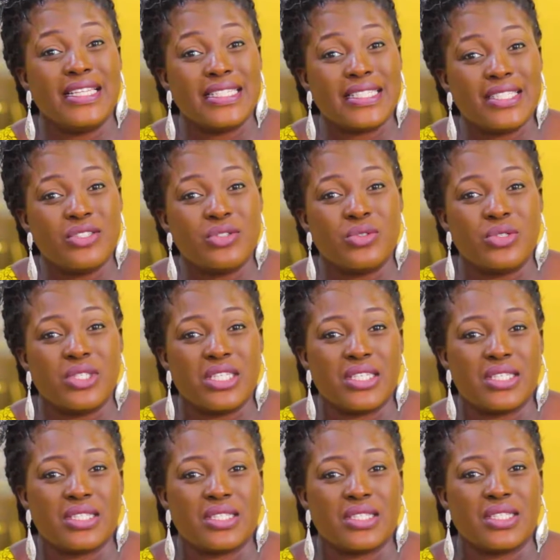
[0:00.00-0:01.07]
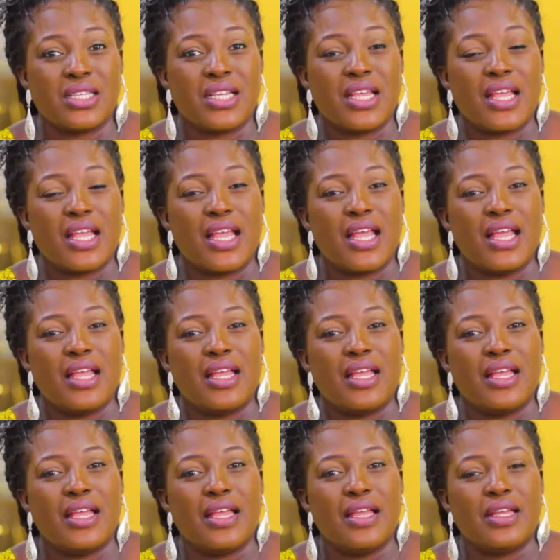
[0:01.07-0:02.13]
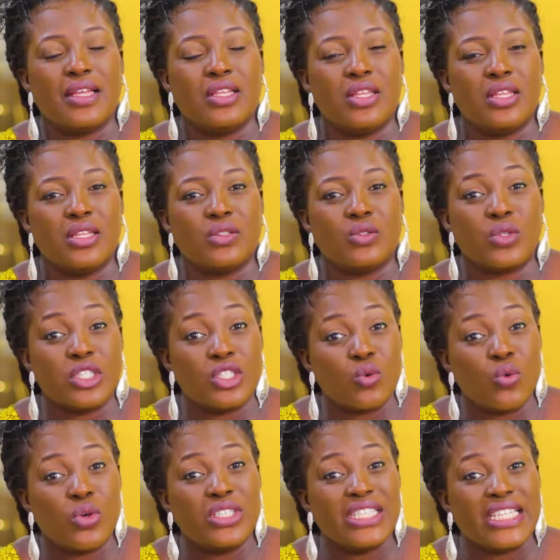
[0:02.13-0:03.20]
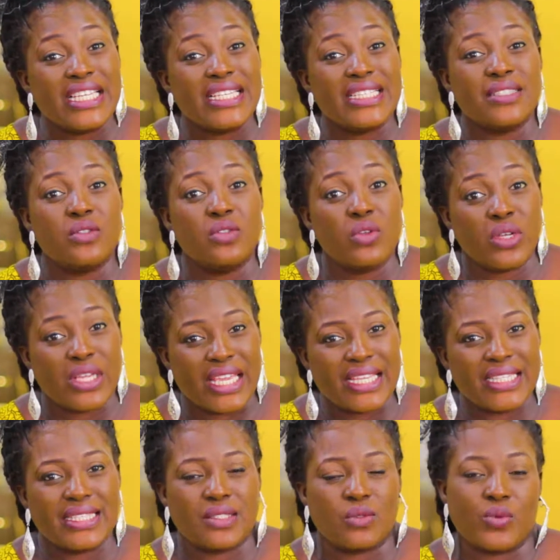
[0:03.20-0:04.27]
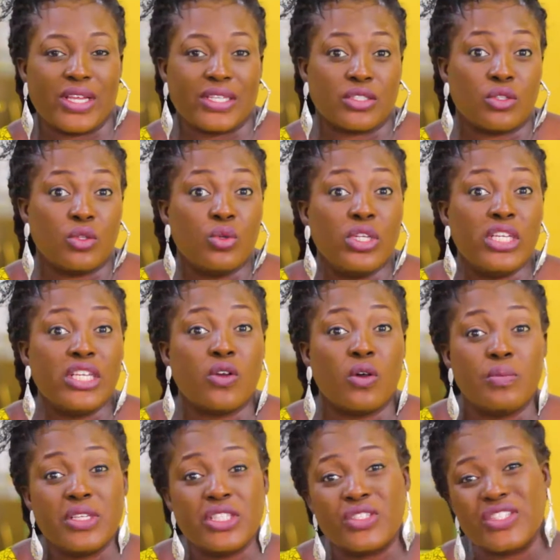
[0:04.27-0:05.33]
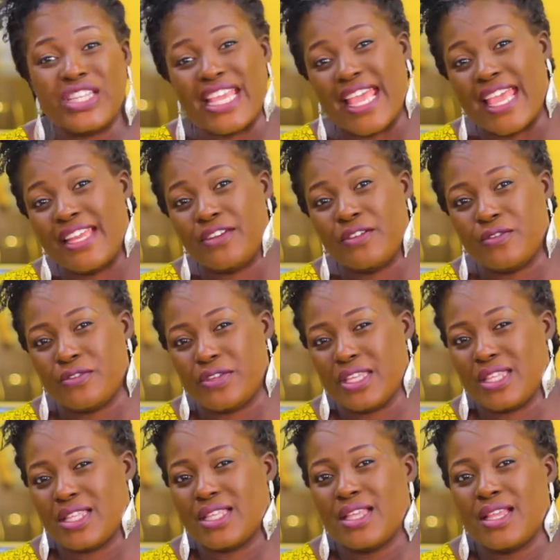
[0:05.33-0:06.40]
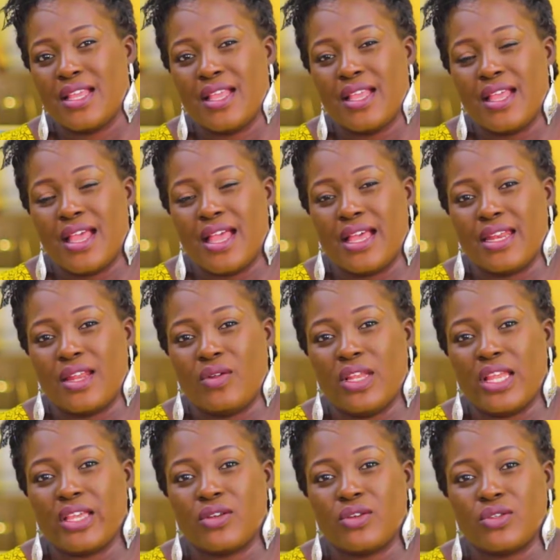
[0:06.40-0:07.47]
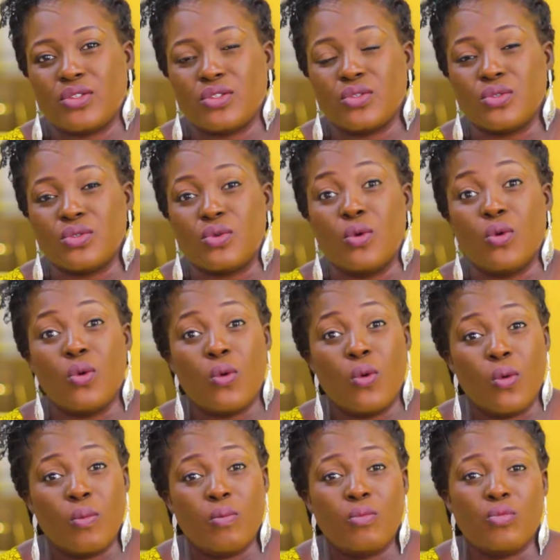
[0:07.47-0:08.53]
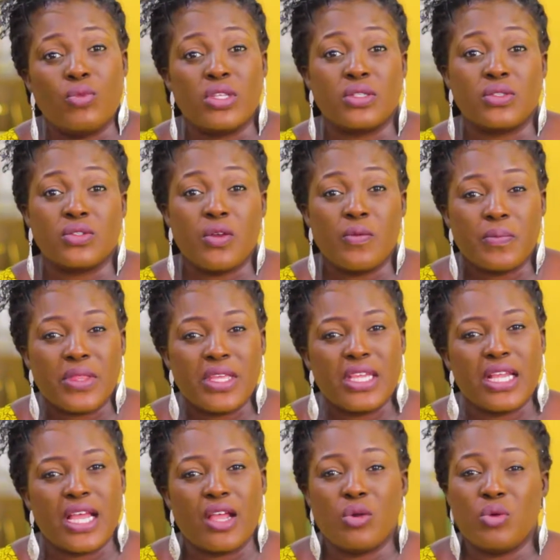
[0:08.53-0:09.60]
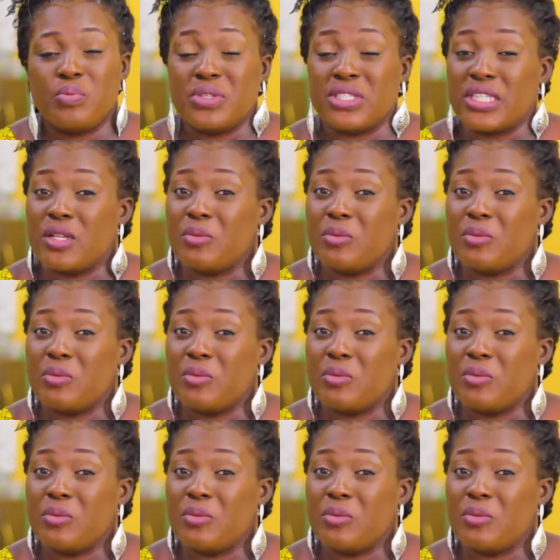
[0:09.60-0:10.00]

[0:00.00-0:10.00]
Listening to this 21 days nuggets, we are slowly coming to the end of it, and I'd like us to go home with something I hope is